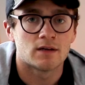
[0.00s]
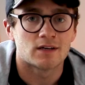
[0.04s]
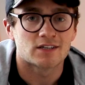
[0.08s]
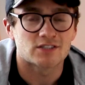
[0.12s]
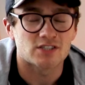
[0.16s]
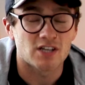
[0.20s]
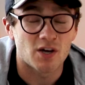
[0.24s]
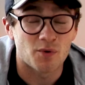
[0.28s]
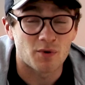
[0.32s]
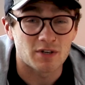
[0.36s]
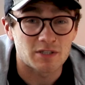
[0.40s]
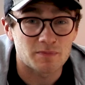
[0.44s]

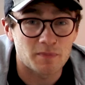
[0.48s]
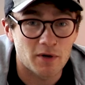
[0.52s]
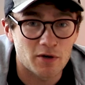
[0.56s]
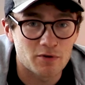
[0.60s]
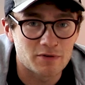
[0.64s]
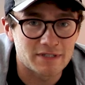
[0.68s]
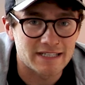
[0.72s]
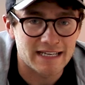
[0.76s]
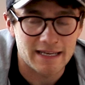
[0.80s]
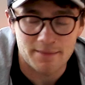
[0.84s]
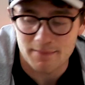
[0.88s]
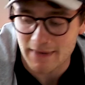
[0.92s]
So I
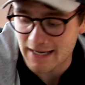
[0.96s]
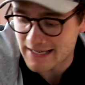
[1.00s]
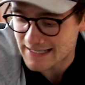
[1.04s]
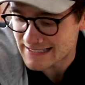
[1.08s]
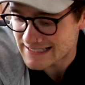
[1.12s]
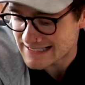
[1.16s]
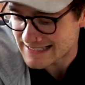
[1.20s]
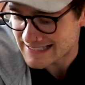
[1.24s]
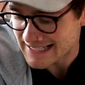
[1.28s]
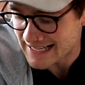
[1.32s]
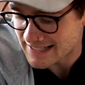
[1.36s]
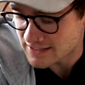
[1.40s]
suppose it
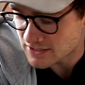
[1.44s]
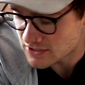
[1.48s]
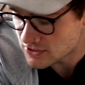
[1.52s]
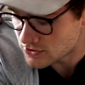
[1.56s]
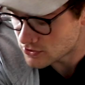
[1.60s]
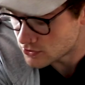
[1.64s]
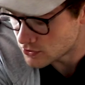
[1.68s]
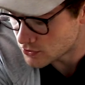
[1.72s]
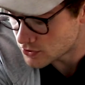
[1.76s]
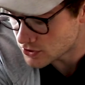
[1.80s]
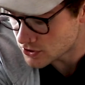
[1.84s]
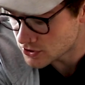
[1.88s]
makes sense
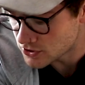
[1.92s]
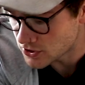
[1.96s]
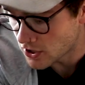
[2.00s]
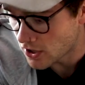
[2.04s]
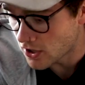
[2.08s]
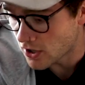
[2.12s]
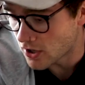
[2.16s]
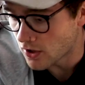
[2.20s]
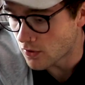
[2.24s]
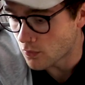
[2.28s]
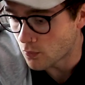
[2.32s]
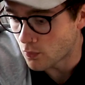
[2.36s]
to
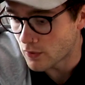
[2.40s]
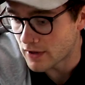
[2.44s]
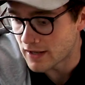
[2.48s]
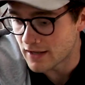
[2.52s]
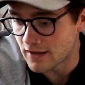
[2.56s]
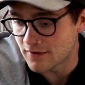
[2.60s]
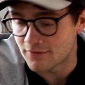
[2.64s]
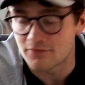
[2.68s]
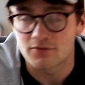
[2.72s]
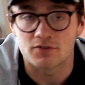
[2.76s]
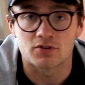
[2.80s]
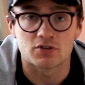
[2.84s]
start
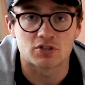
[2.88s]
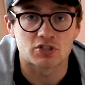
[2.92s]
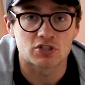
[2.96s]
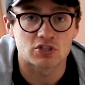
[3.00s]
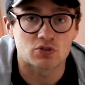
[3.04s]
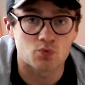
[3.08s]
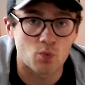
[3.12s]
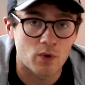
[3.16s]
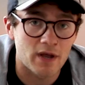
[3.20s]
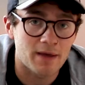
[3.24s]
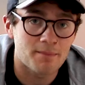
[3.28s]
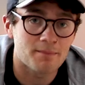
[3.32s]
with the
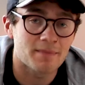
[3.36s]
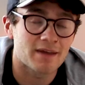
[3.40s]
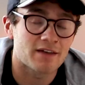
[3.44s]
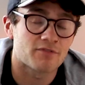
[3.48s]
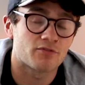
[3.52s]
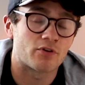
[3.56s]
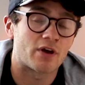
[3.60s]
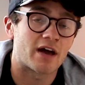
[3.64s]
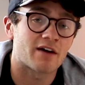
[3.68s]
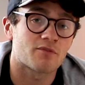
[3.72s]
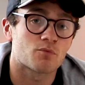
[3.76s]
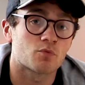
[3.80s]
swim.
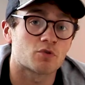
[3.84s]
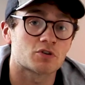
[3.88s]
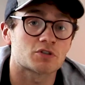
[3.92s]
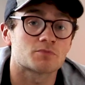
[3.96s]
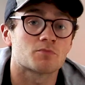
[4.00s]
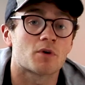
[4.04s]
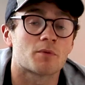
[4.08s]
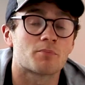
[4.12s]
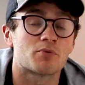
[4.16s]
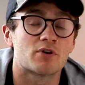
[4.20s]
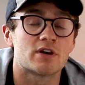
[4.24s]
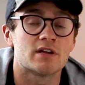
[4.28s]
If you haven't
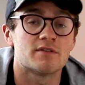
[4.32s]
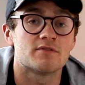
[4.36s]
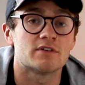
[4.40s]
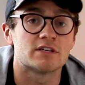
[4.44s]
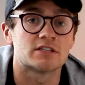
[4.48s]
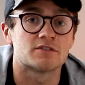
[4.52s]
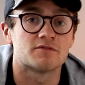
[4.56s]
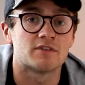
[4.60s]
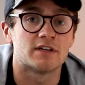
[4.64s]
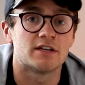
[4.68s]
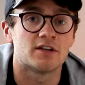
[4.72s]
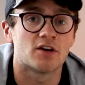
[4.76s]
watched my
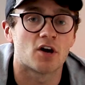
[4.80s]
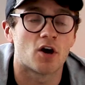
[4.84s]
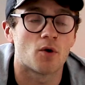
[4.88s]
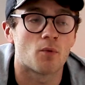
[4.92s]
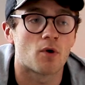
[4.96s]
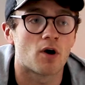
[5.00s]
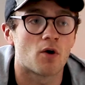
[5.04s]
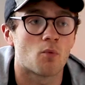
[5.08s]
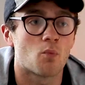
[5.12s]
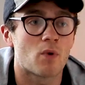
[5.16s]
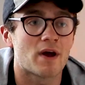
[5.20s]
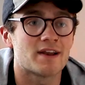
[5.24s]
previous
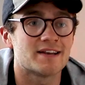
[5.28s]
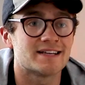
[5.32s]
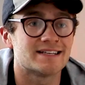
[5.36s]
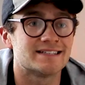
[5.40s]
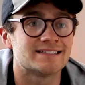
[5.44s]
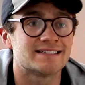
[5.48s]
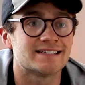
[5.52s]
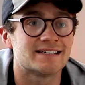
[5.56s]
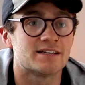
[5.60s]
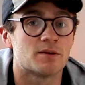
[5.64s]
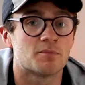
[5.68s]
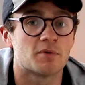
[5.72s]
video, I went
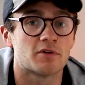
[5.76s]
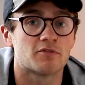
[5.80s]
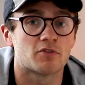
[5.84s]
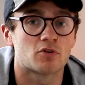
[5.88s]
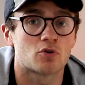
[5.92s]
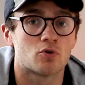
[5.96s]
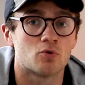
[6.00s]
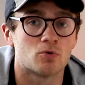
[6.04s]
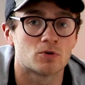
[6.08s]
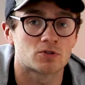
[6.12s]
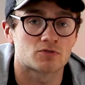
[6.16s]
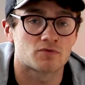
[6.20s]
and did a bit of a
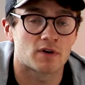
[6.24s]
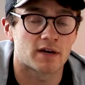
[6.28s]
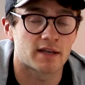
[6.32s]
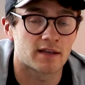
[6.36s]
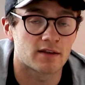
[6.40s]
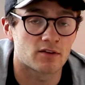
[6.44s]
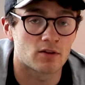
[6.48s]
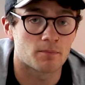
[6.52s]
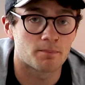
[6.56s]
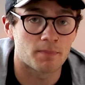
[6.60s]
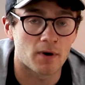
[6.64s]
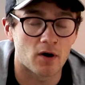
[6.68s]
course
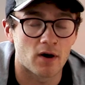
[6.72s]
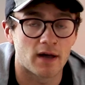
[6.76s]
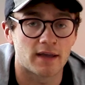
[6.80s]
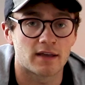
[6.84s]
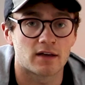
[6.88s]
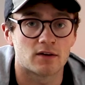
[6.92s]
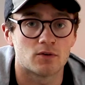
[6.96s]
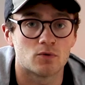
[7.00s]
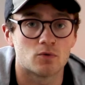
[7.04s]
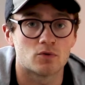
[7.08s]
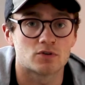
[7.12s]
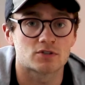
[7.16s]
recce of the
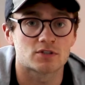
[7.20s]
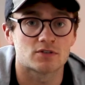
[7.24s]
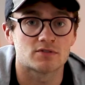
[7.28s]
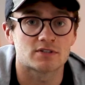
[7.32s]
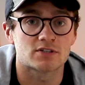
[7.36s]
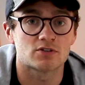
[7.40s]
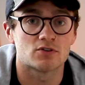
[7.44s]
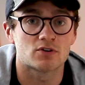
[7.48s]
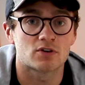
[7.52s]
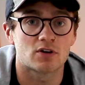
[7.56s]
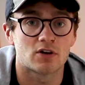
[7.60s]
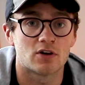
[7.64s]
bike and also
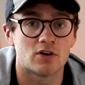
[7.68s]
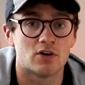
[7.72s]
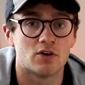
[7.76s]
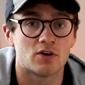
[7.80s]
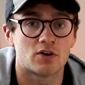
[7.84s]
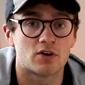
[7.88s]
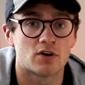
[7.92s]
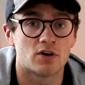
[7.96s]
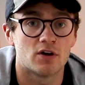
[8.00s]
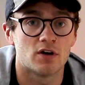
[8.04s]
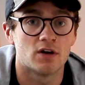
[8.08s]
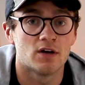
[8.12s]
took a
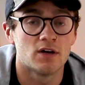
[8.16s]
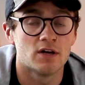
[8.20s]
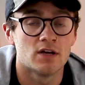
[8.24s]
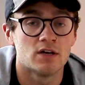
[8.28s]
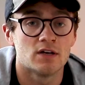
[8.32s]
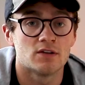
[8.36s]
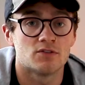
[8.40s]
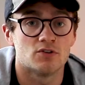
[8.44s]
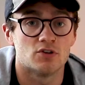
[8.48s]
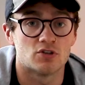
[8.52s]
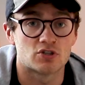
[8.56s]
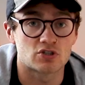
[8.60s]
look at
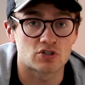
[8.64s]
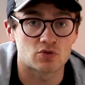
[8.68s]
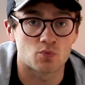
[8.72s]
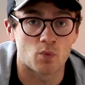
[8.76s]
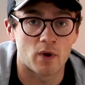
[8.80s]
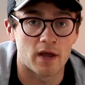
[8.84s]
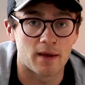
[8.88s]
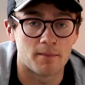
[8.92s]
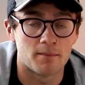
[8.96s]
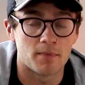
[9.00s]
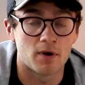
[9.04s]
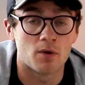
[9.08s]
the
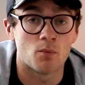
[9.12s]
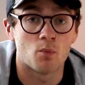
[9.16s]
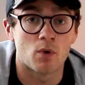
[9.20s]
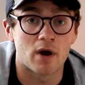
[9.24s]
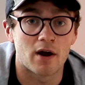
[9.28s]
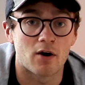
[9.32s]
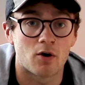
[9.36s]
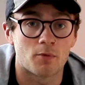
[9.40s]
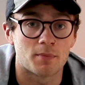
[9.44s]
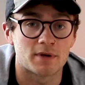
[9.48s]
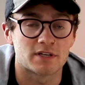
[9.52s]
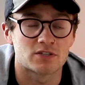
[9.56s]
swim and
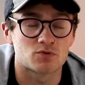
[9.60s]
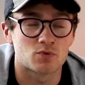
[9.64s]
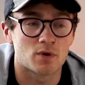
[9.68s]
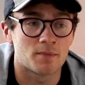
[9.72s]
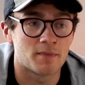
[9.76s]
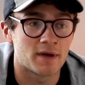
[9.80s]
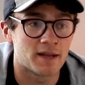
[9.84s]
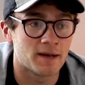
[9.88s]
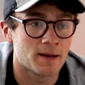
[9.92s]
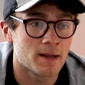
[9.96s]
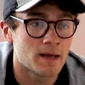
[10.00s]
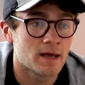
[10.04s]
where I'll be
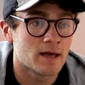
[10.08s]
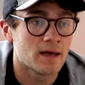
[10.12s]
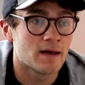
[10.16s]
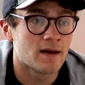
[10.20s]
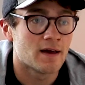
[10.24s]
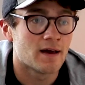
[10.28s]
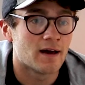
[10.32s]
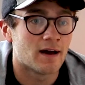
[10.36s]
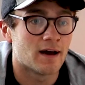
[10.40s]
swimming.